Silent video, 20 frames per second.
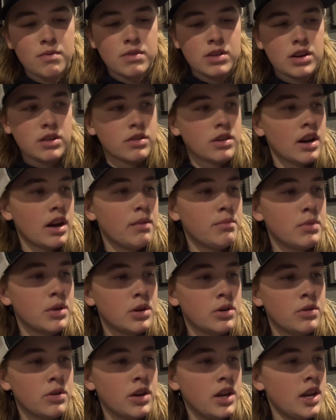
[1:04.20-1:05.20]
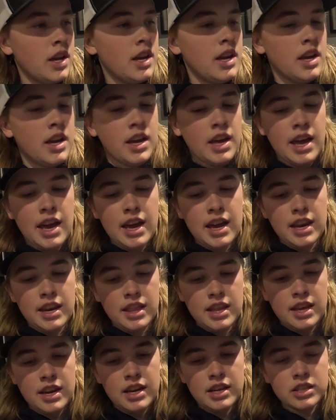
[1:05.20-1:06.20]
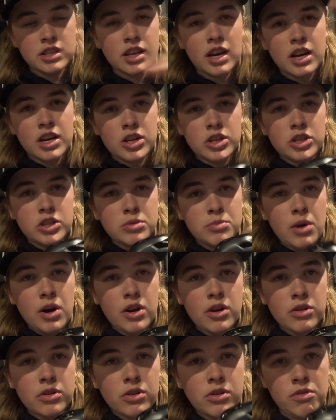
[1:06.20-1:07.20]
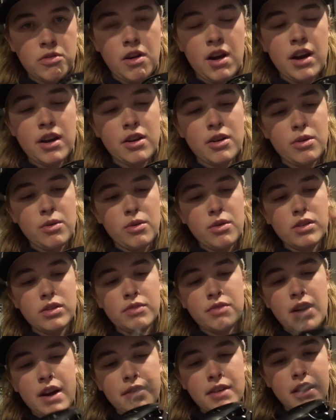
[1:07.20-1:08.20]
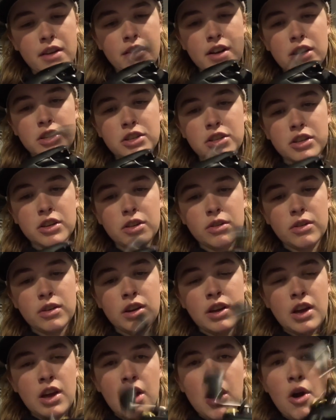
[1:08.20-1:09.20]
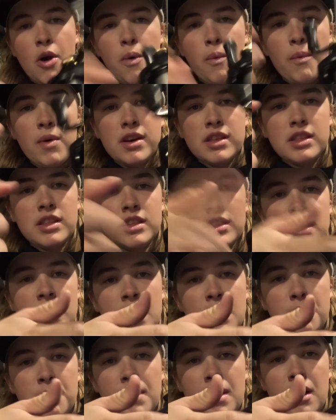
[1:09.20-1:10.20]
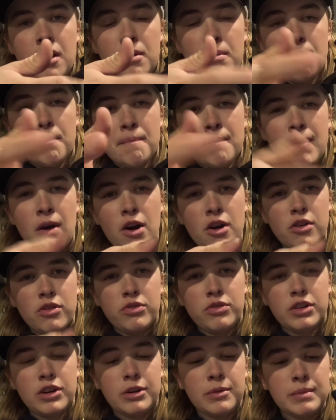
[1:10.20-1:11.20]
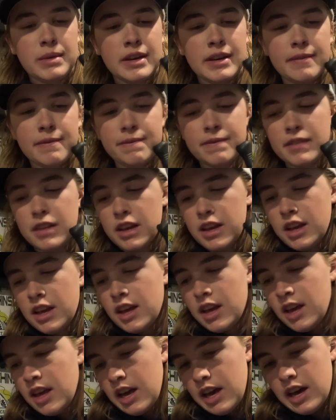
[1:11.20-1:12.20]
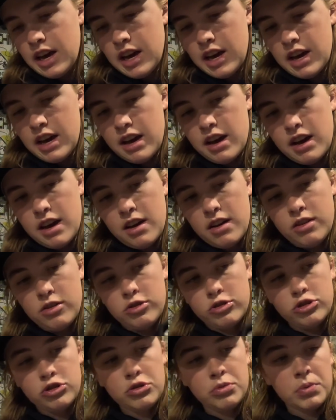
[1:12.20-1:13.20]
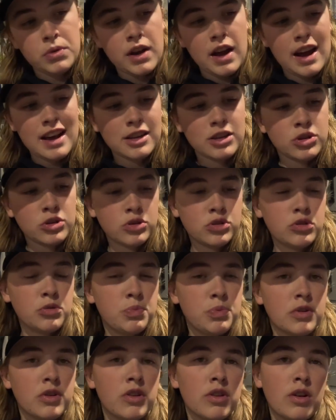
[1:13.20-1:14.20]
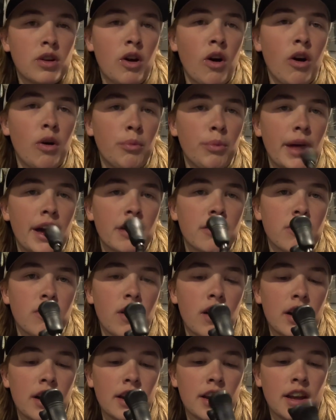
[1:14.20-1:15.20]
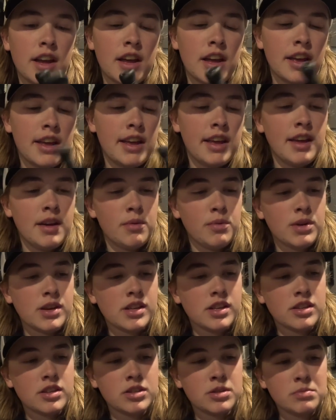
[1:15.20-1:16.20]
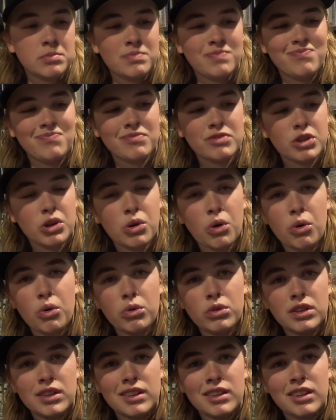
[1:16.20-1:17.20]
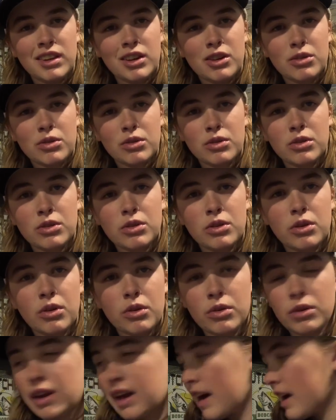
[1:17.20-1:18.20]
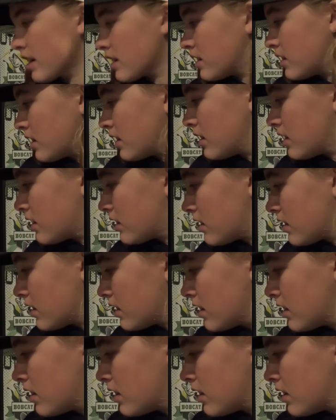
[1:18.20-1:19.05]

reel combo, and then it's got a Shimano Curado 5 gear ratio with 10-pound monofilament. Super nice, super all black rod with some little gold accents.